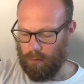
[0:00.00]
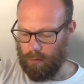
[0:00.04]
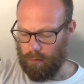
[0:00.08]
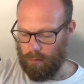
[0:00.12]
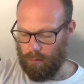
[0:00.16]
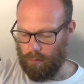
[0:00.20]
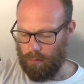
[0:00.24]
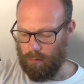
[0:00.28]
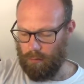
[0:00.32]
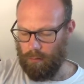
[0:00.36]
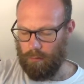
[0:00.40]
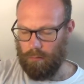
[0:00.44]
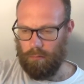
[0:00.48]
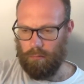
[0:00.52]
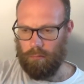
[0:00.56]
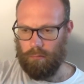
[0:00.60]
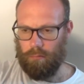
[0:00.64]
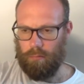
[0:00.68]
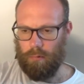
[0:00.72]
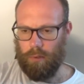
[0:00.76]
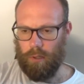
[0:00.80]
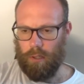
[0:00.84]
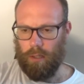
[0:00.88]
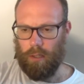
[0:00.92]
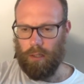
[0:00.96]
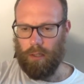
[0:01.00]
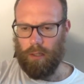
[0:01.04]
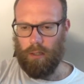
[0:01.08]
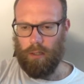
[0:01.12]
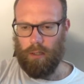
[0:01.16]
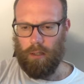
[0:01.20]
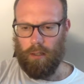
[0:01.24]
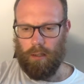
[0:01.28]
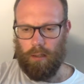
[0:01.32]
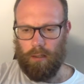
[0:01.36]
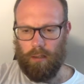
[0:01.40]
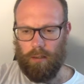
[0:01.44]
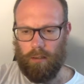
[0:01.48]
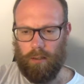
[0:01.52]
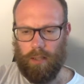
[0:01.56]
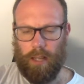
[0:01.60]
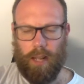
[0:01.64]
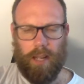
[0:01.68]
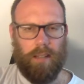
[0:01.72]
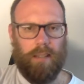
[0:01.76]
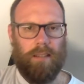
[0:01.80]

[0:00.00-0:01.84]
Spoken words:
tend to